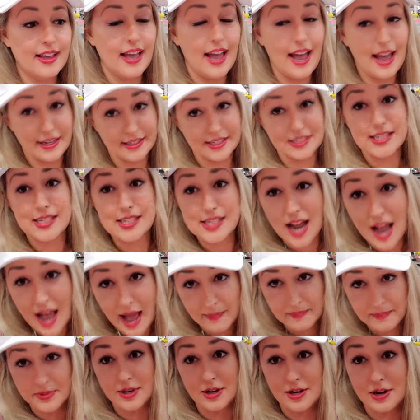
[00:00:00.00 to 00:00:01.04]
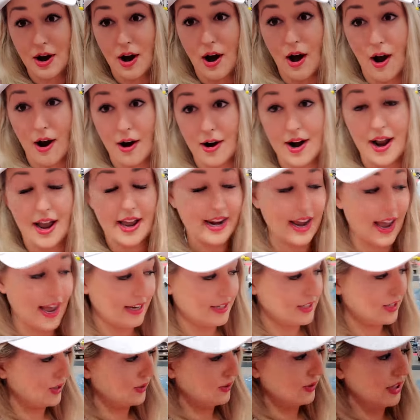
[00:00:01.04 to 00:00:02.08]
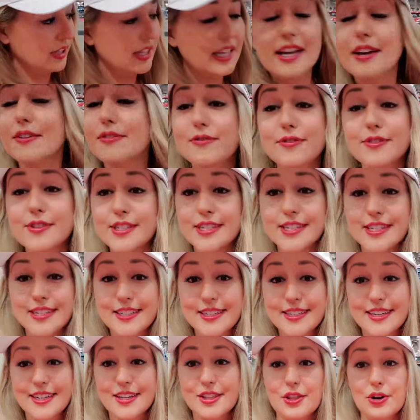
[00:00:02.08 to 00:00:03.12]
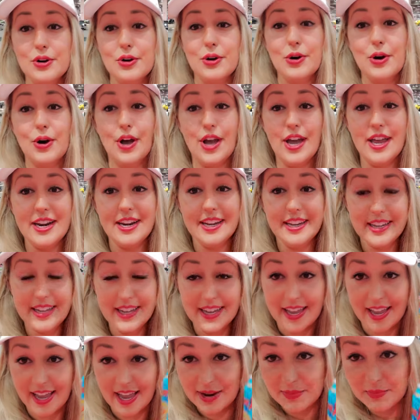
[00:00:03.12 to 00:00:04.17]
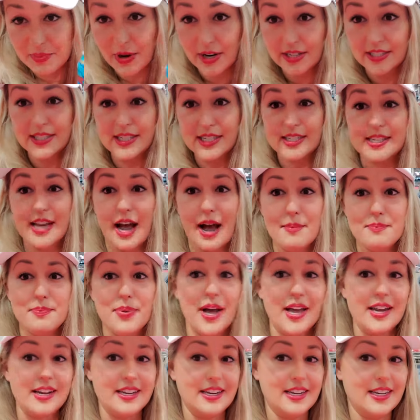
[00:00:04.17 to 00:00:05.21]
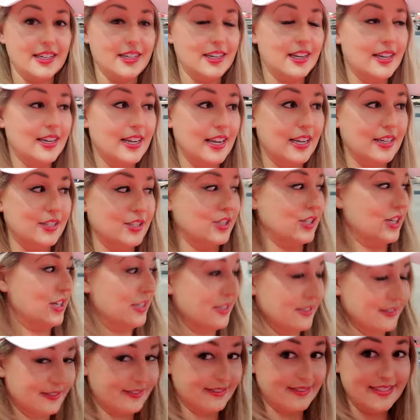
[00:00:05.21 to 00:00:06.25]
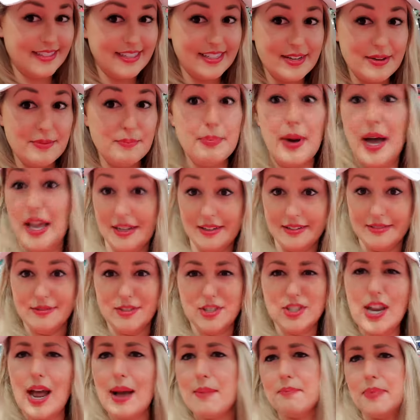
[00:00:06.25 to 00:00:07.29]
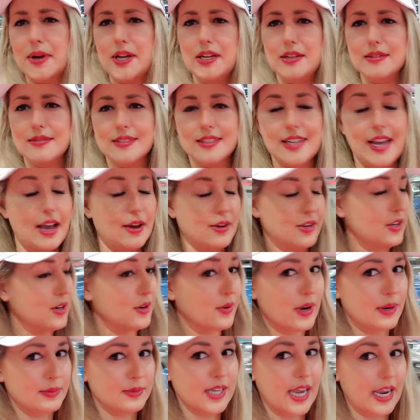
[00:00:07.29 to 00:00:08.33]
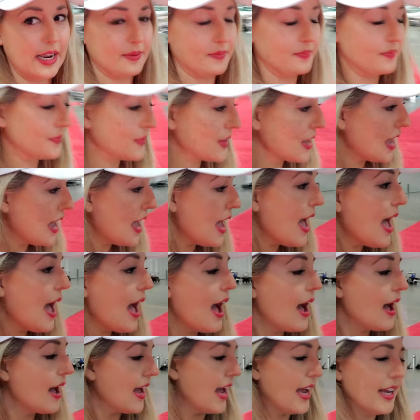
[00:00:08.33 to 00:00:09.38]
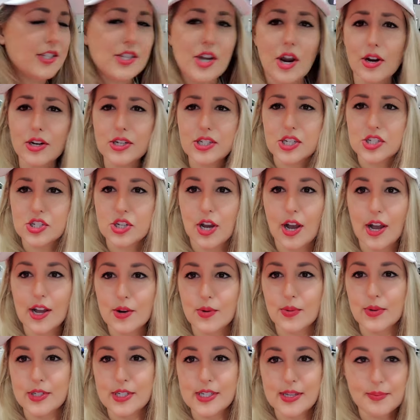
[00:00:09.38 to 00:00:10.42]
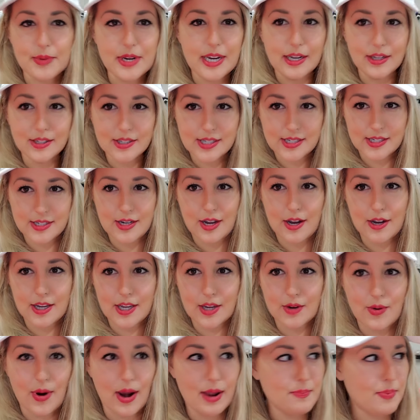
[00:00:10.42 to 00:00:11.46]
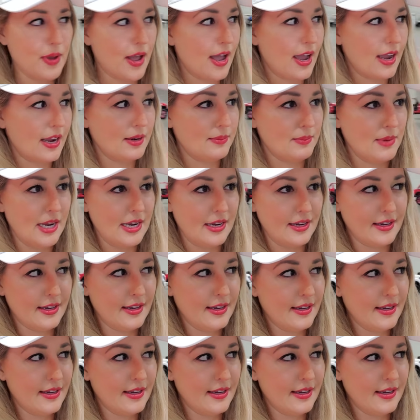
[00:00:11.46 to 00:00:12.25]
had to stop the car, I had to lift the hood and press the stop button, engine button. Stop button, yeah, you know what I'm saying. It's hard to talk when somebody else is talking right behind me.